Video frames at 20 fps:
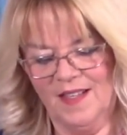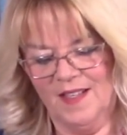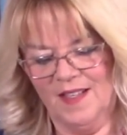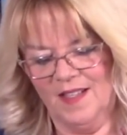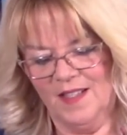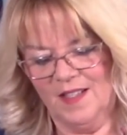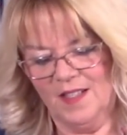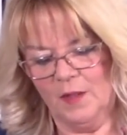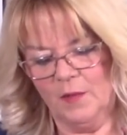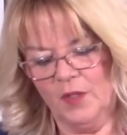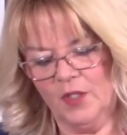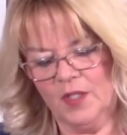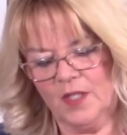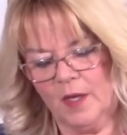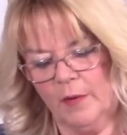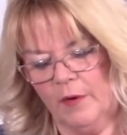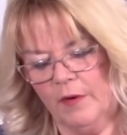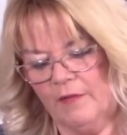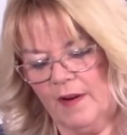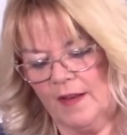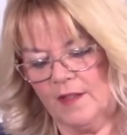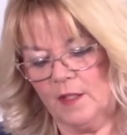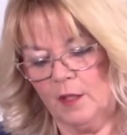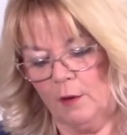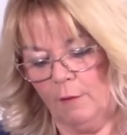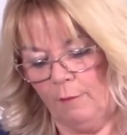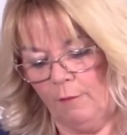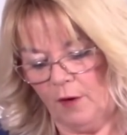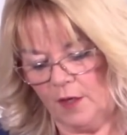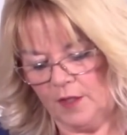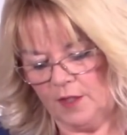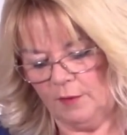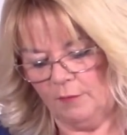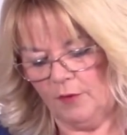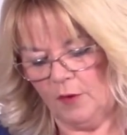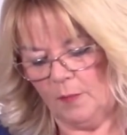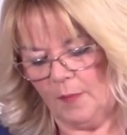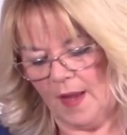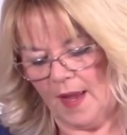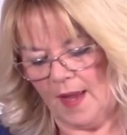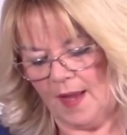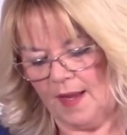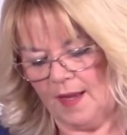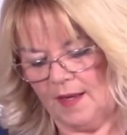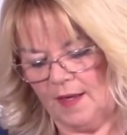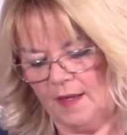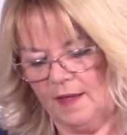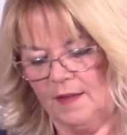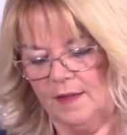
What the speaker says: So we're just coming around to the front of the bag.